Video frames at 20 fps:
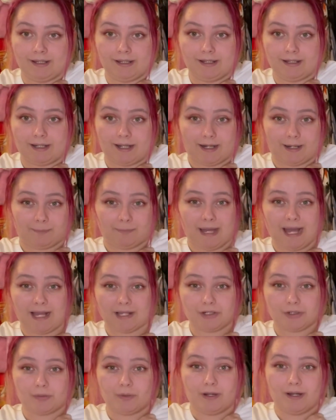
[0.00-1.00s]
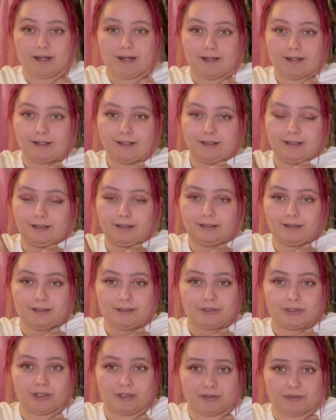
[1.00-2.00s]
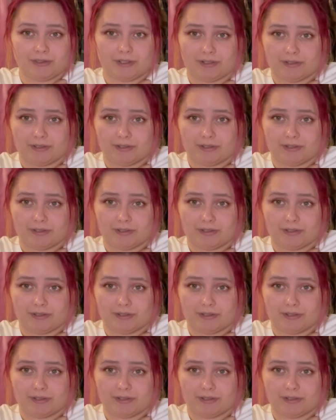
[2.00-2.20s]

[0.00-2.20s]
kind of patchwork, as you can see,